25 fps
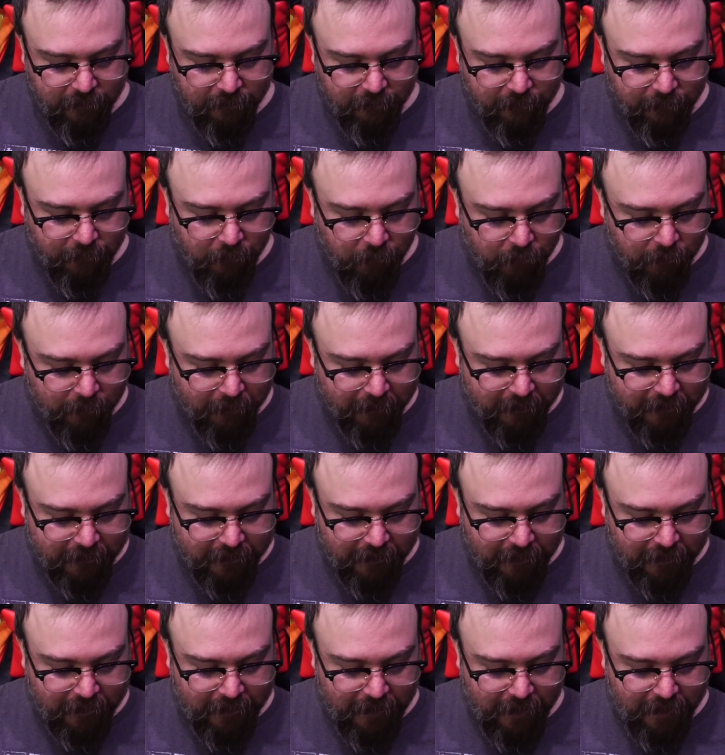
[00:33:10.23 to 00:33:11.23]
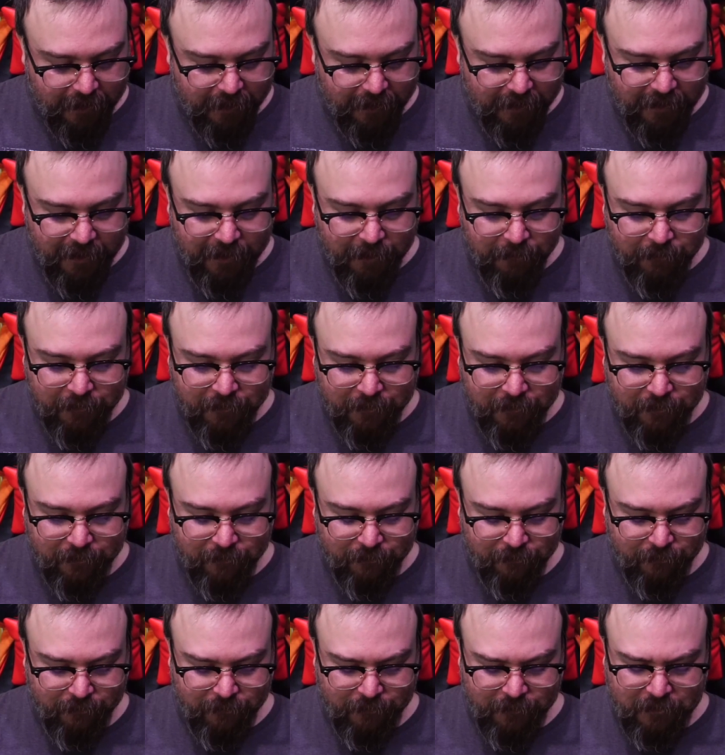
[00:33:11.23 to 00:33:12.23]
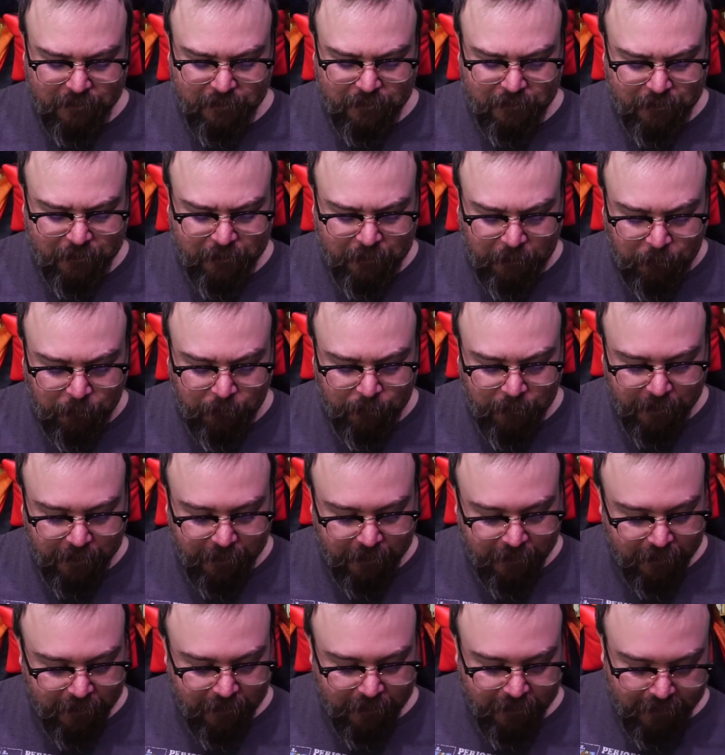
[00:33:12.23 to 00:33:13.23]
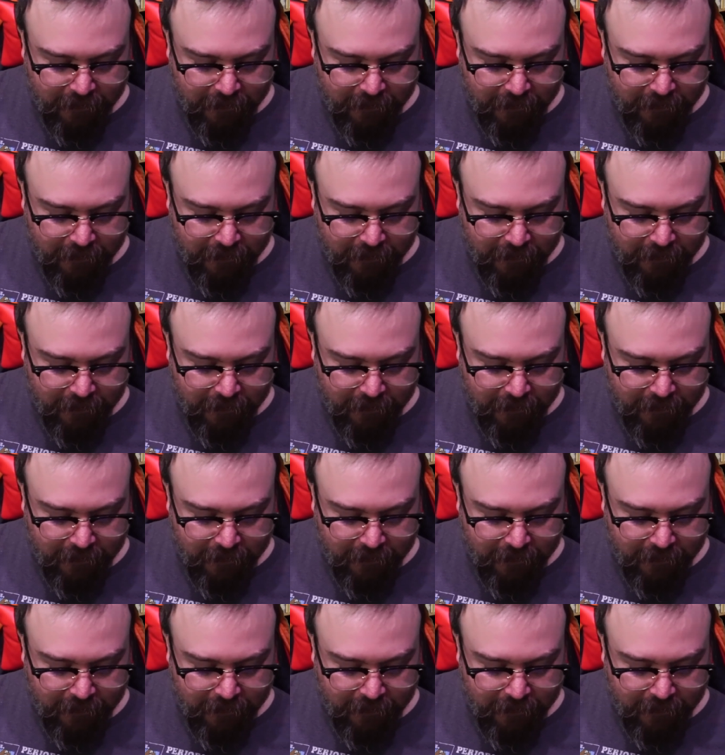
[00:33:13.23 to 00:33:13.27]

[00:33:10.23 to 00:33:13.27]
Vorbis said that, and he was stupid.